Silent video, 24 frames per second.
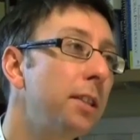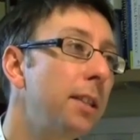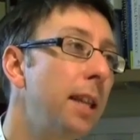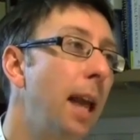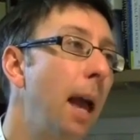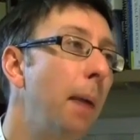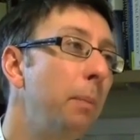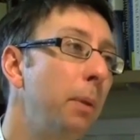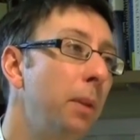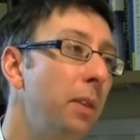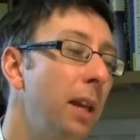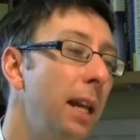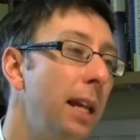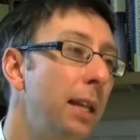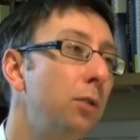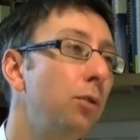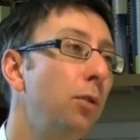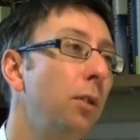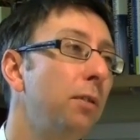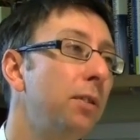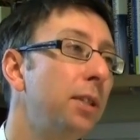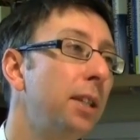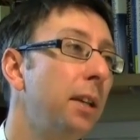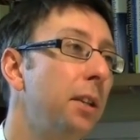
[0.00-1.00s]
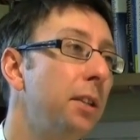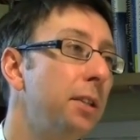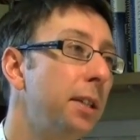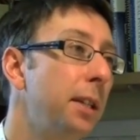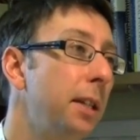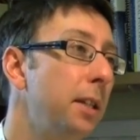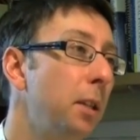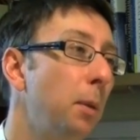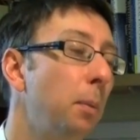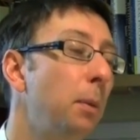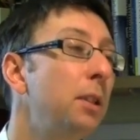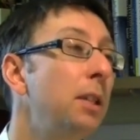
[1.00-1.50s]
step in the history of
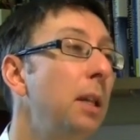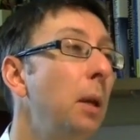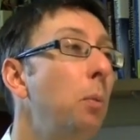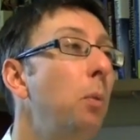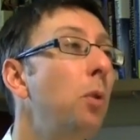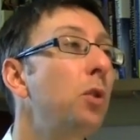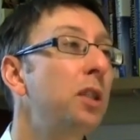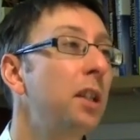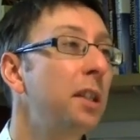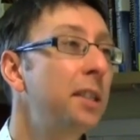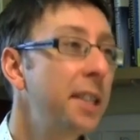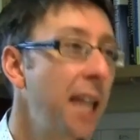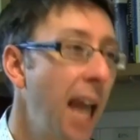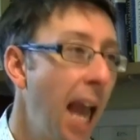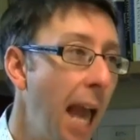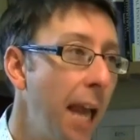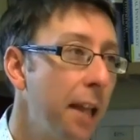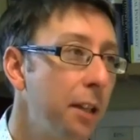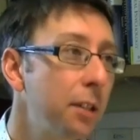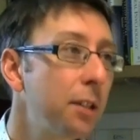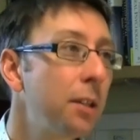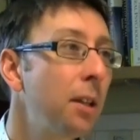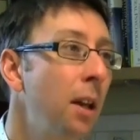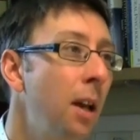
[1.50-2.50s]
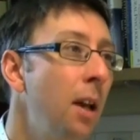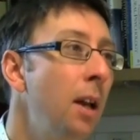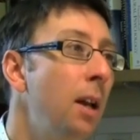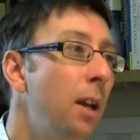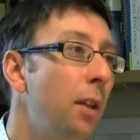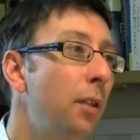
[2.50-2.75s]
synesthesia because it was a test